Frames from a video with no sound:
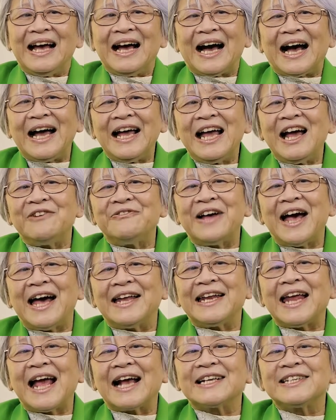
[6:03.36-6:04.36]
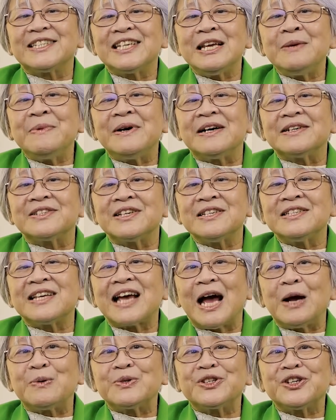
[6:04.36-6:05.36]
I have had eczema since
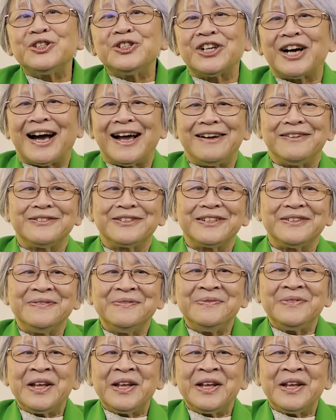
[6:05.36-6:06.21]
I was a child.